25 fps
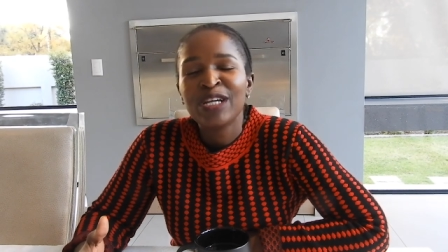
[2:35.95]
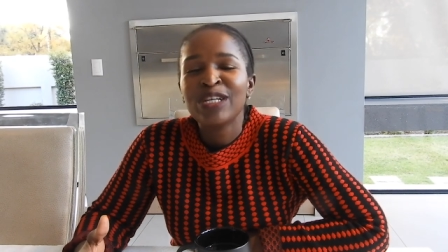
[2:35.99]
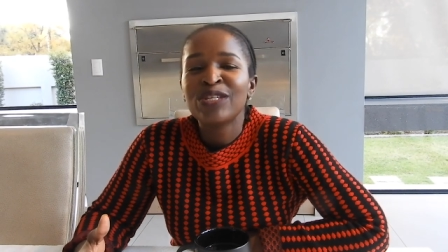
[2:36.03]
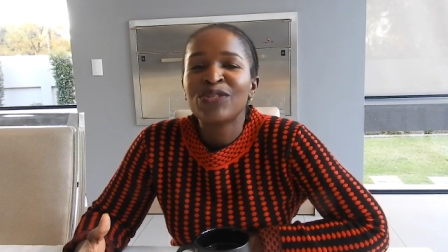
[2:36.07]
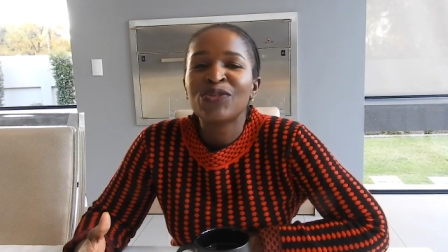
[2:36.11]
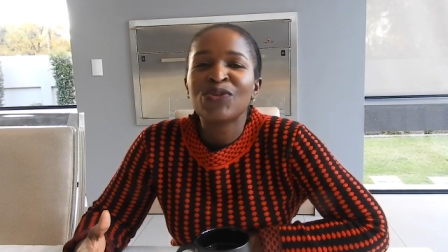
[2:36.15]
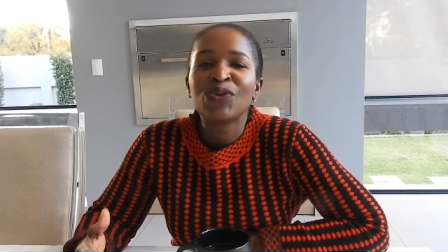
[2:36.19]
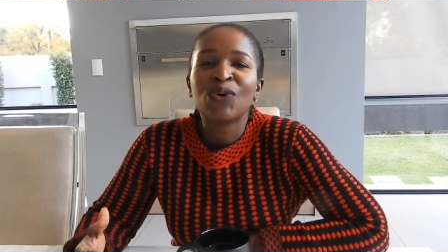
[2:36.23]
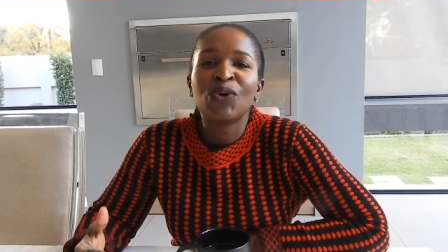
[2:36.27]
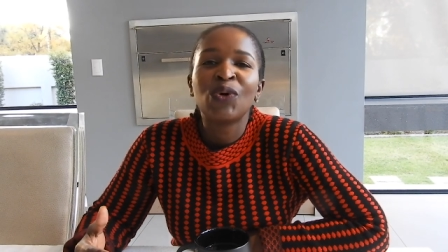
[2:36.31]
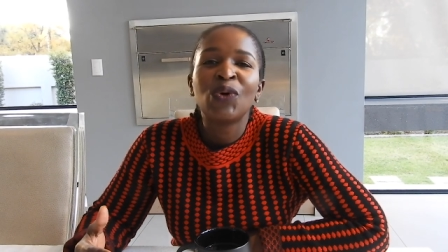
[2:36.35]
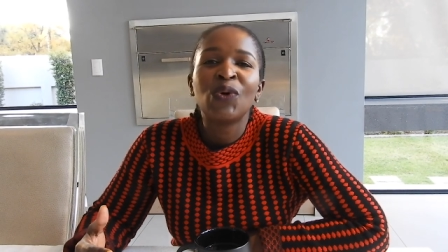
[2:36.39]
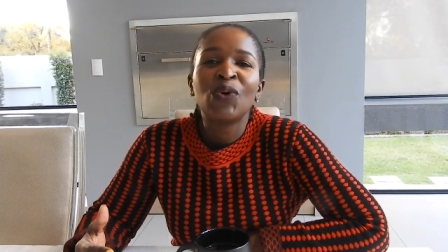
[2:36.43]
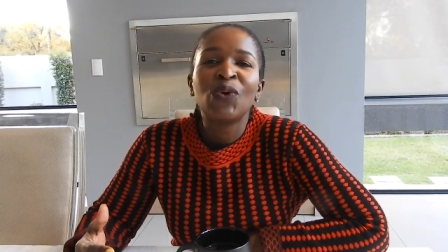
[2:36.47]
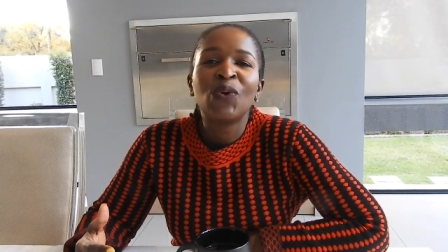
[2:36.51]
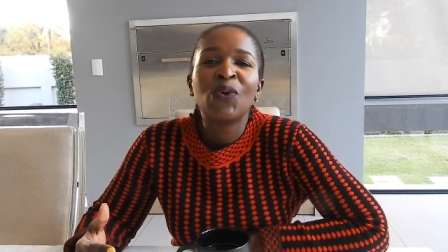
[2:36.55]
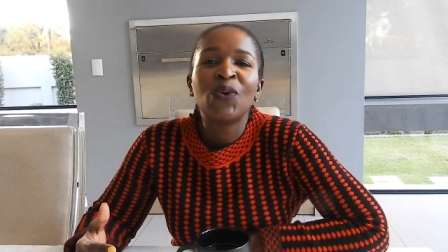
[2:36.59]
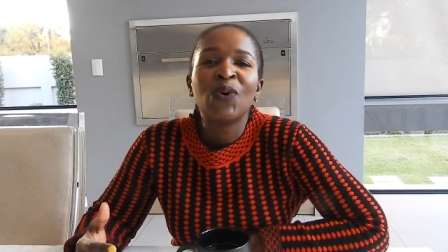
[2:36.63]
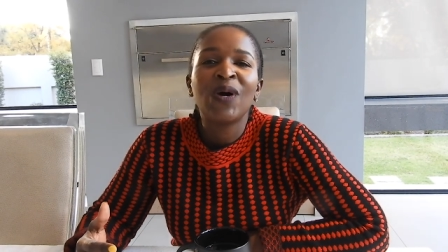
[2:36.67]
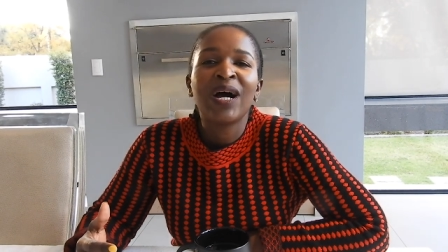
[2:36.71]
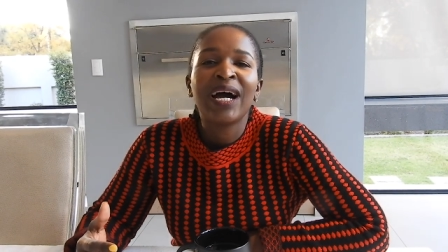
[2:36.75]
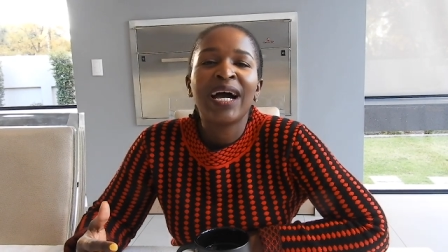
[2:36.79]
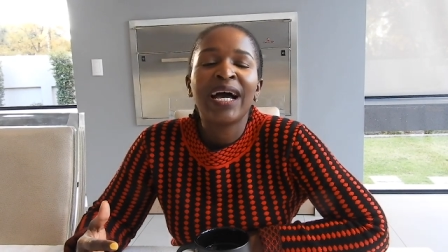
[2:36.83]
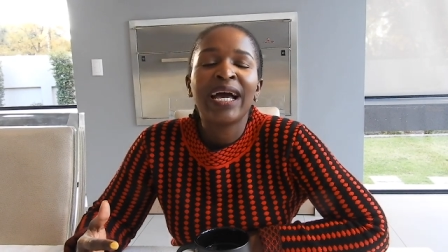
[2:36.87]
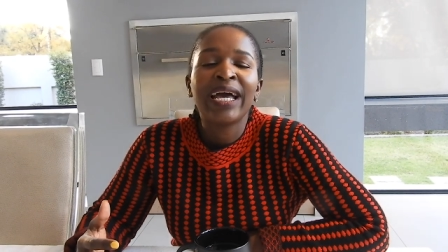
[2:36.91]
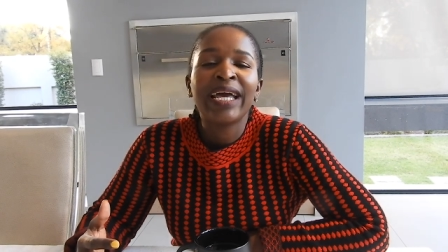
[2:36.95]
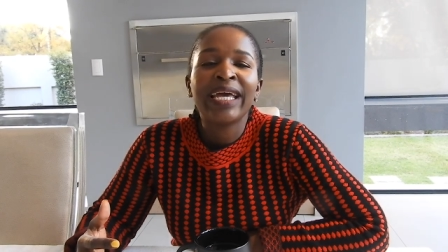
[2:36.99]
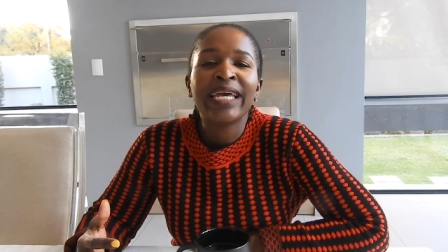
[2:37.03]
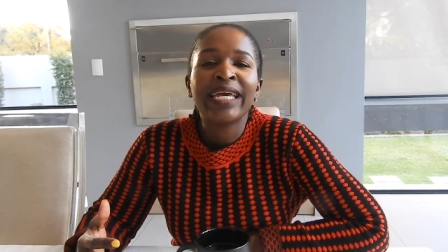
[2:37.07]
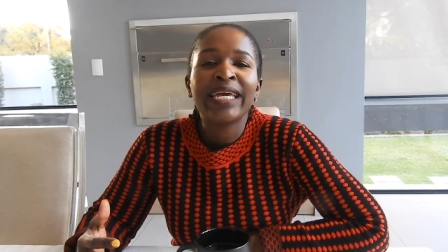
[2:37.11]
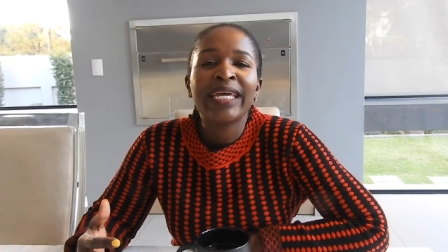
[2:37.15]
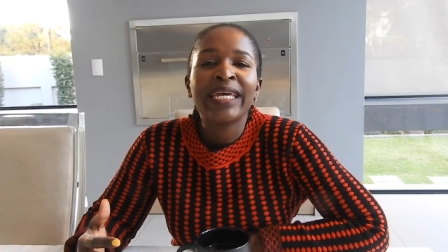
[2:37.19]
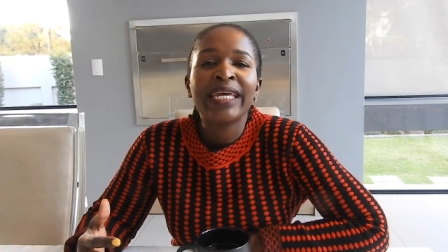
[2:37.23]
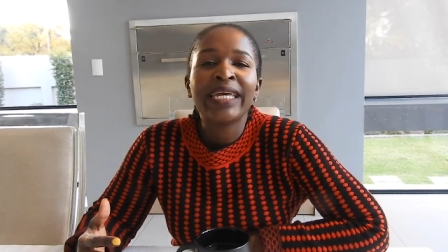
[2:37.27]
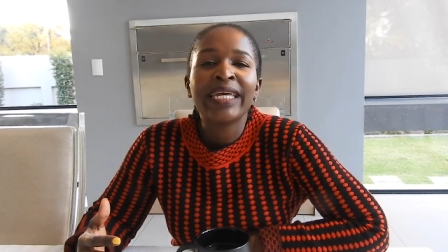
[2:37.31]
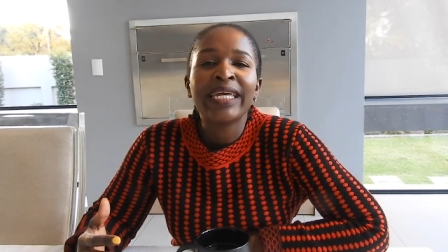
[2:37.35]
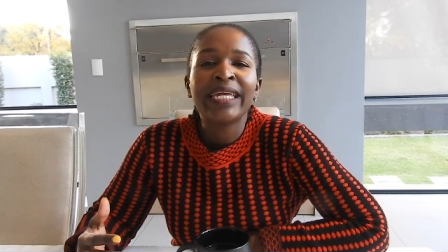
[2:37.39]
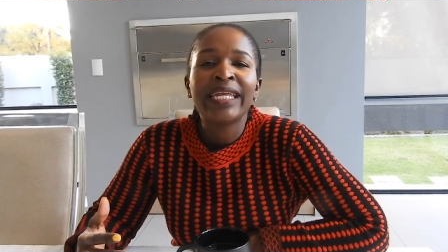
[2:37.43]
So
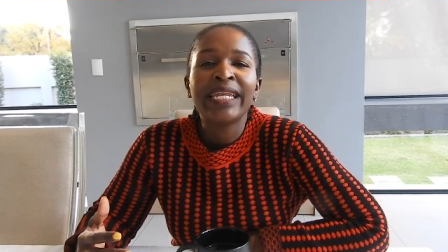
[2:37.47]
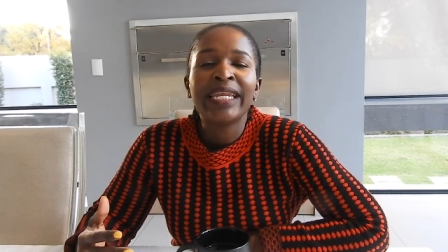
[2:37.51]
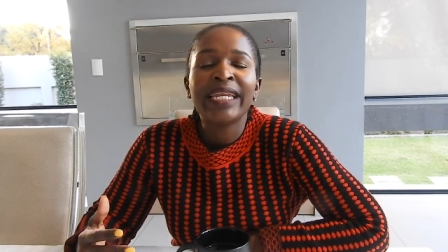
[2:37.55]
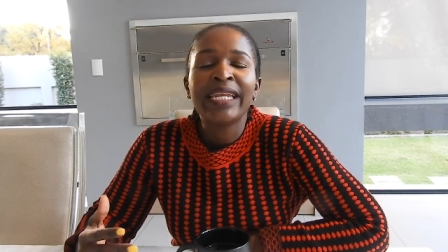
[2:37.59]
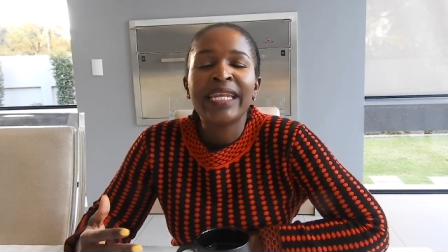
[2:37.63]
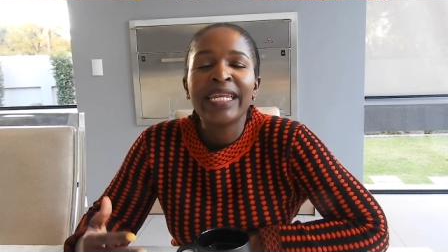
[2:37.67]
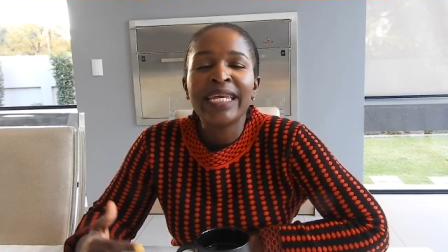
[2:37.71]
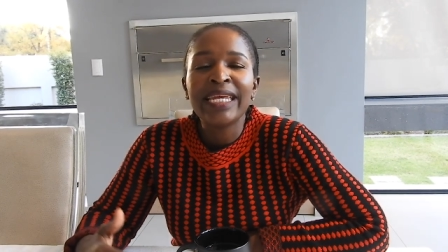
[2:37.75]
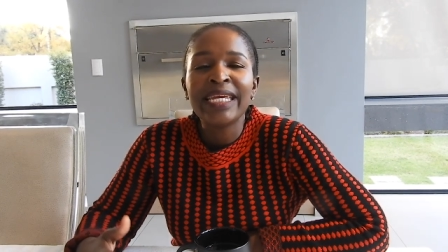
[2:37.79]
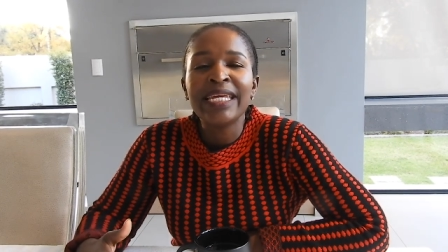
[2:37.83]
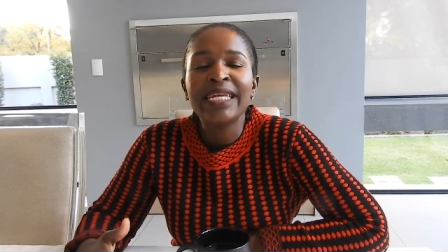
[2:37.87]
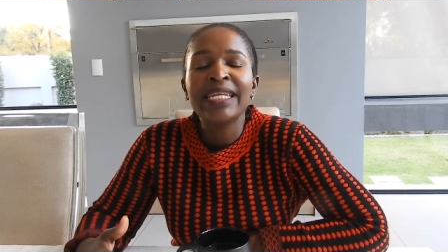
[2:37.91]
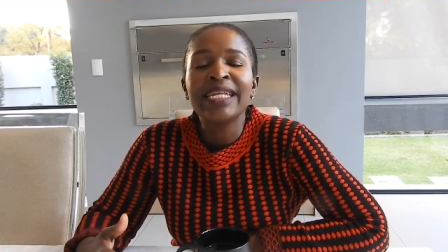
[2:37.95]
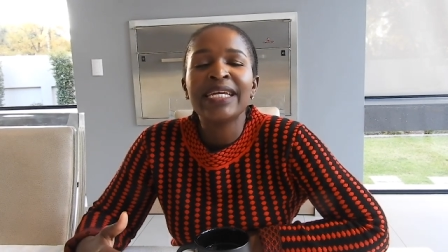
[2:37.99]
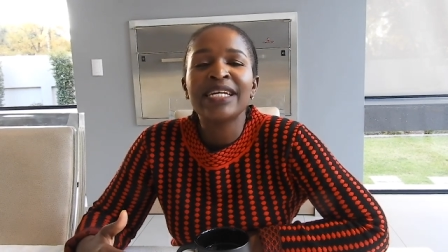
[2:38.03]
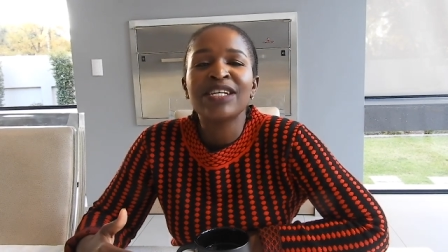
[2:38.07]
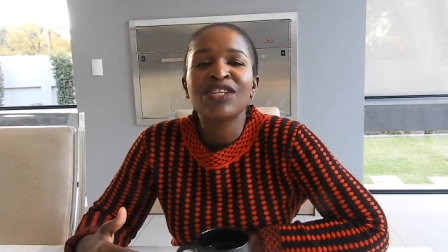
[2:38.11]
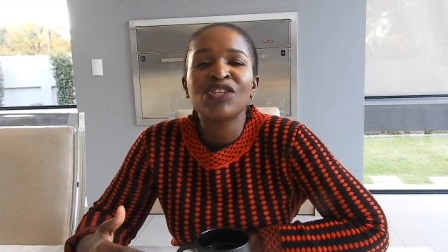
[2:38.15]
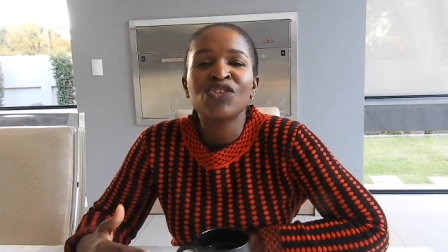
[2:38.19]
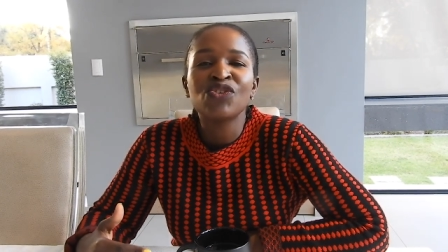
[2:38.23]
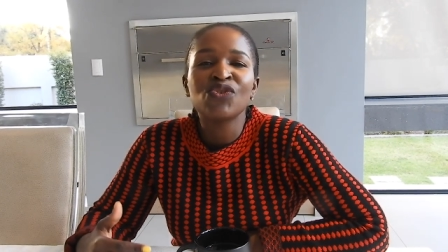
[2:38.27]
I needed